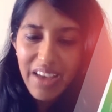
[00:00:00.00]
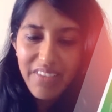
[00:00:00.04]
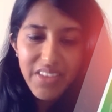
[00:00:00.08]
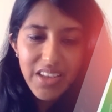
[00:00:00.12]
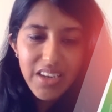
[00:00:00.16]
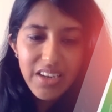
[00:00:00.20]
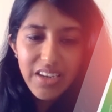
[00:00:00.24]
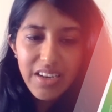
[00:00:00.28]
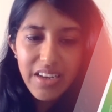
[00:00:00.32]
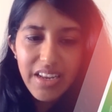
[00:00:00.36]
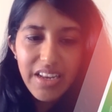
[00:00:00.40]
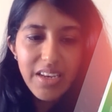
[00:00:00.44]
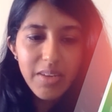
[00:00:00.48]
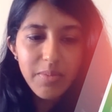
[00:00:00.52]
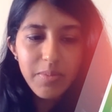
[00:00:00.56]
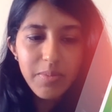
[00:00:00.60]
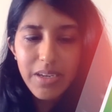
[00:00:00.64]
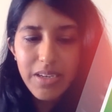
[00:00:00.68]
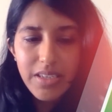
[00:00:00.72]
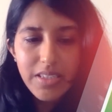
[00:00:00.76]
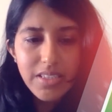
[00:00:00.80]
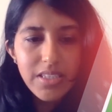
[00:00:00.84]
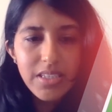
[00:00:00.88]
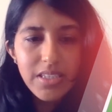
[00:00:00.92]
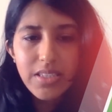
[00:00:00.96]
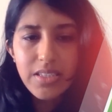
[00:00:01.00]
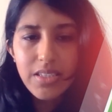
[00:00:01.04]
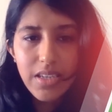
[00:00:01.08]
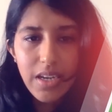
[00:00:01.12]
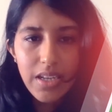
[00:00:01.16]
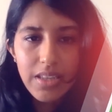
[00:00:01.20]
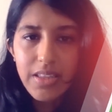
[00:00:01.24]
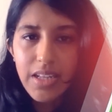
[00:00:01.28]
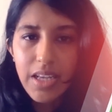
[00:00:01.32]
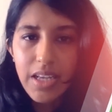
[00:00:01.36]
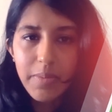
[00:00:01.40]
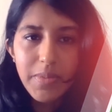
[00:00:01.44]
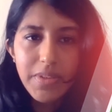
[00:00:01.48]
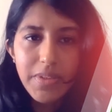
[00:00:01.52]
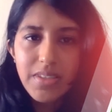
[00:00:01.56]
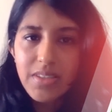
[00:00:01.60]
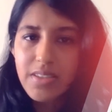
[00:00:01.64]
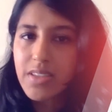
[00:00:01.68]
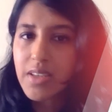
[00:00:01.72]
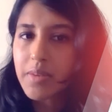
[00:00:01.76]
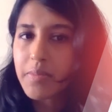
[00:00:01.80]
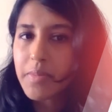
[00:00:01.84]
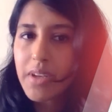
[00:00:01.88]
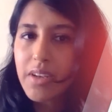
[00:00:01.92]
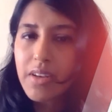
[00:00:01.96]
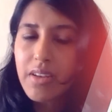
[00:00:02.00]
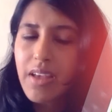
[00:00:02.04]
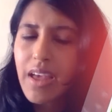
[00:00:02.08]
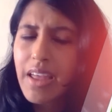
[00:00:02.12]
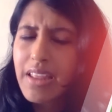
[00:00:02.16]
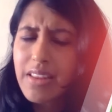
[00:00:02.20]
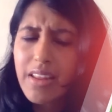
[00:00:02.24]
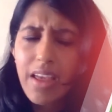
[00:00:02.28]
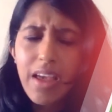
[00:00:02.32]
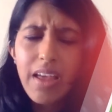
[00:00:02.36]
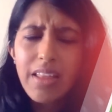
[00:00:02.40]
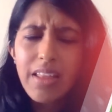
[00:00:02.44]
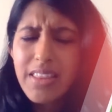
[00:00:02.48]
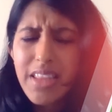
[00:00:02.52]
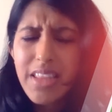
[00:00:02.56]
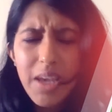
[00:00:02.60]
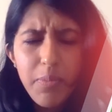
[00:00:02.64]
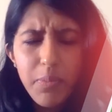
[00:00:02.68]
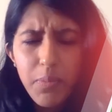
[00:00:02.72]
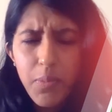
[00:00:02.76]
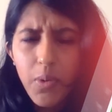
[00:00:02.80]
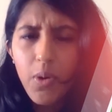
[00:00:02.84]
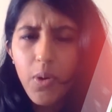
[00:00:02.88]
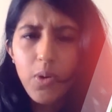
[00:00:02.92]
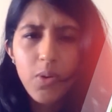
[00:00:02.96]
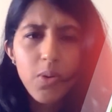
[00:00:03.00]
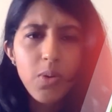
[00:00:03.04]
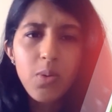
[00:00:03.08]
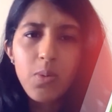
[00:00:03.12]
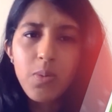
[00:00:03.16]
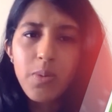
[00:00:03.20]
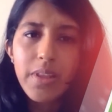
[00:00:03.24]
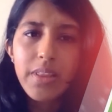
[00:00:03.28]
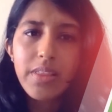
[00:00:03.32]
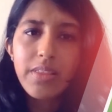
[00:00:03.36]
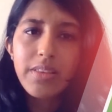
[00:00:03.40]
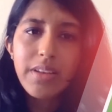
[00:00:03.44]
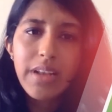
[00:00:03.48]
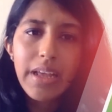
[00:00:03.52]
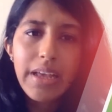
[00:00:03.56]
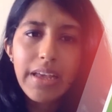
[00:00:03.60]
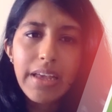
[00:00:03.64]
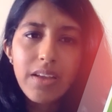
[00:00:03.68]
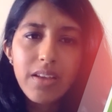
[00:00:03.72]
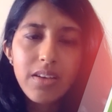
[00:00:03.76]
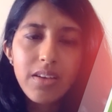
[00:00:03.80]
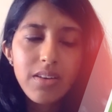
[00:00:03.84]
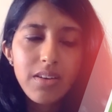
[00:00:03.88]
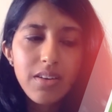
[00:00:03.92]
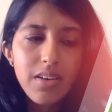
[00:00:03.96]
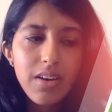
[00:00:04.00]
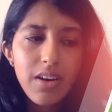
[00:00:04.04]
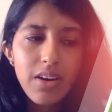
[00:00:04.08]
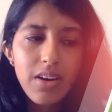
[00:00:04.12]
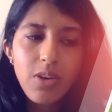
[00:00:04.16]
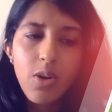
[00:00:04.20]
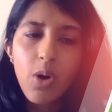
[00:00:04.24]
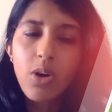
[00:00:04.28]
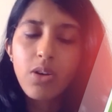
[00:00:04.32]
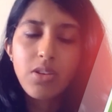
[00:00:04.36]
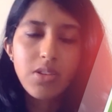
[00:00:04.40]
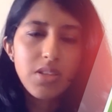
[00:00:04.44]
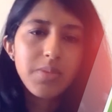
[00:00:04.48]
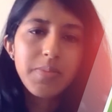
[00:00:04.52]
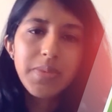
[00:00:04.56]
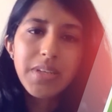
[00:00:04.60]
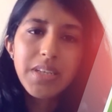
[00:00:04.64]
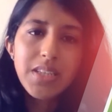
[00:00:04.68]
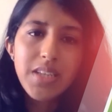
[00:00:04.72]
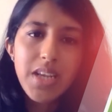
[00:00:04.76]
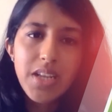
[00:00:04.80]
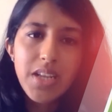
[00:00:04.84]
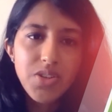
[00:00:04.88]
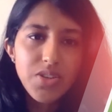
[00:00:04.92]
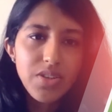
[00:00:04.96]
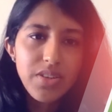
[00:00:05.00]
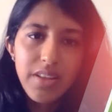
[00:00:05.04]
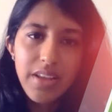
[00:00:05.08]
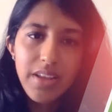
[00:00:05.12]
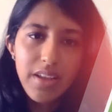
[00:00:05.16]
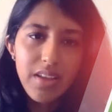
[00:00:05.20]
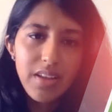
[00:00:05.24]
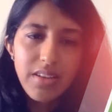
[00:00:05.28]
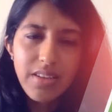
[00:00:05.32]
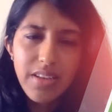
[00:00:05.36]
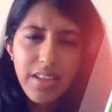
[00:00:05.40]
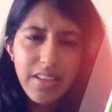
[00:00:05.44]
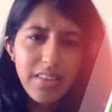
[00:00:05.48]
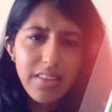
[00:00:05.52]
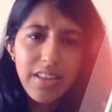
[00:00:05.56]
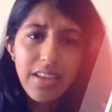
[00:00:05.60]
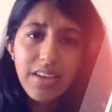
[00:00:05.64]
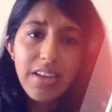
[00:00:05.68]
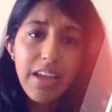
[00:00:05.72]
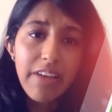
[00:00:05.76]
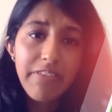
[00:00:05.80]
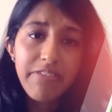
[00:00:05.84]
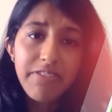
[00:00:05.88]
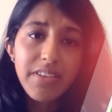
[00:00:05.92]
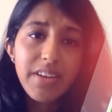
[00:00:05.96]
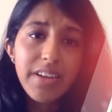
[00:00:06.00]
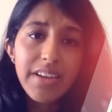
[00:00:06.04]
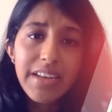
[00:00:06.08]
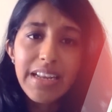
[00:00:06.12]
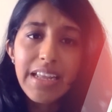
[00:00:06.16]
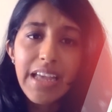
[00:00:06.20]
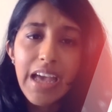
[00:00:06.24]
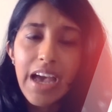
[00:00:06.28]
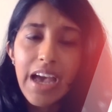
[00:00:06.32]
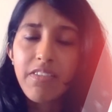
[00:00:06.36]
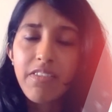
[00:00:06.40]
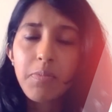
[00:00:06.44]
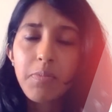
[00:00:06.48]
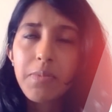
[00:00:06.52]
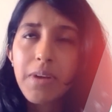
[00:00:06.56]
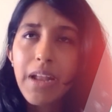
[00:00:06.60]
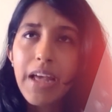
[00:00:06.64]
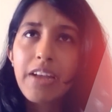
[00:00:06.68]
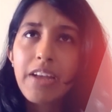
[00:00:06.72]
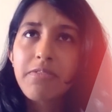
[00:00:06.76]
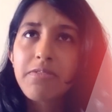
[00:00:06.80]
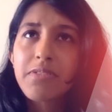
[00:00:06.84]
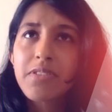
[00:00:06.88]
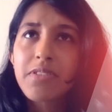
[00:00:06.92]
that innate ability to run their business. I mean, and they borrow with like a long-term intention. They definitely have a plan for the